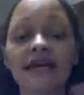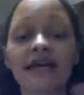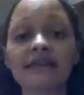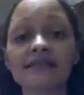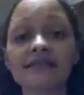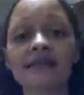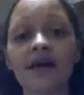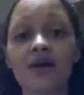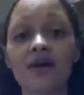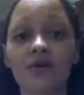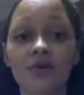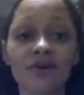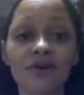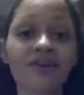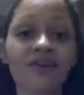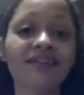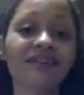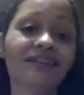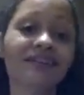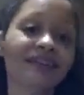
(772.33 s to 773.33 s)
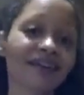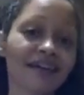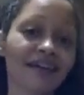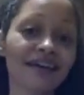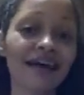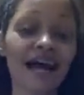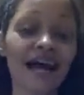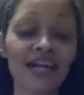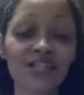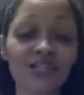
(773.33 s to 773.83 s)
That's how,
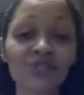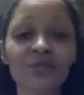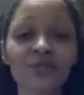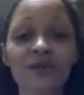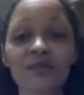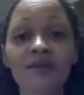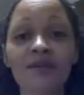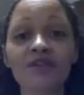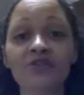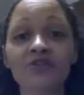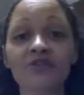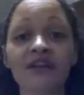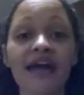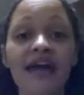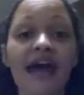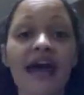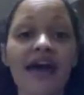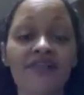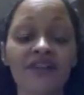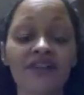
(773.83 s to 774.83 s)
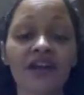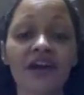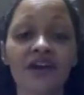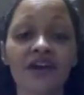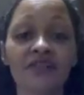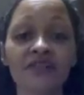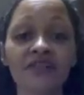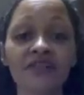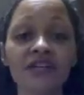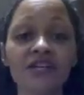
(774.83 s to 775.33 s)
I just want to make sure that I have
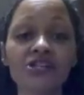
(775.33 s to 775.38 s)
enough.